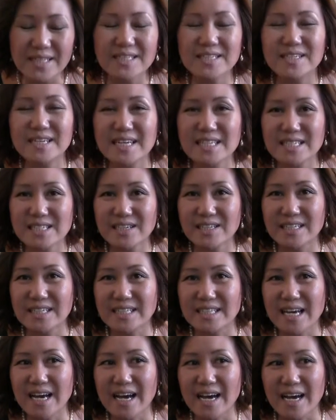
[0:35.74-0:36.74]
to get
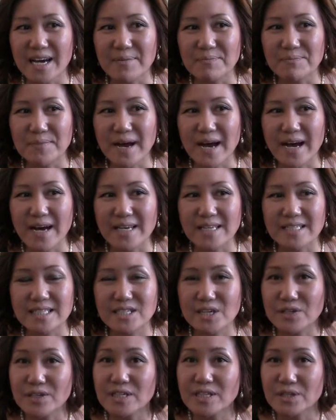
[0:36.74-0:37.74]
started, I
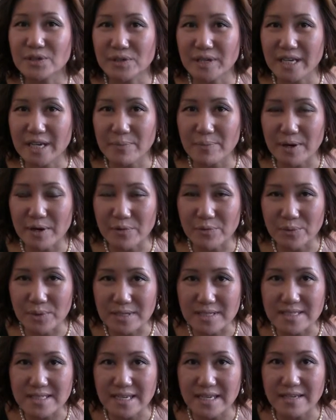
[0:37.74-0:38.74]
started learning about
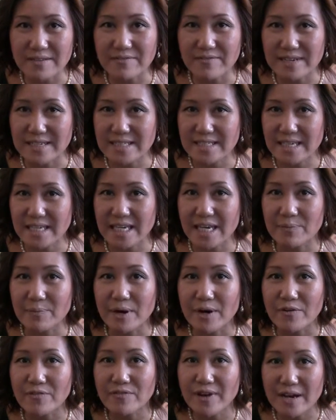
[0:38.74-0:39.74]
real estate investing
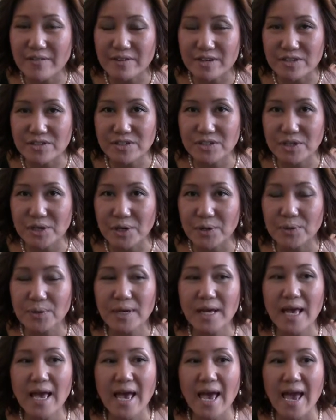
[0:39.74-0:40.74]
about 5 years ago,
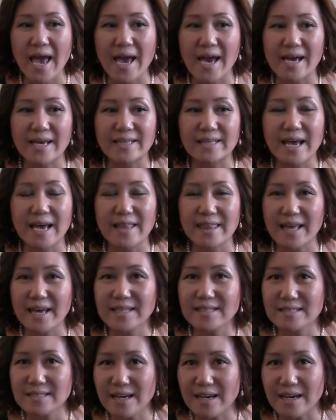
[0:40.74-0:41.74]
and at
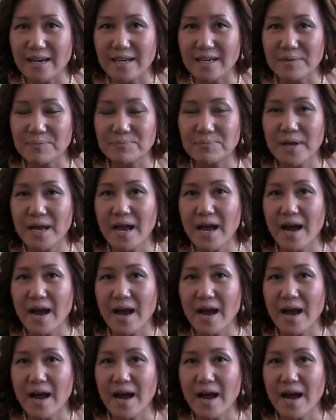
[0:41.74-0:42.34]
that time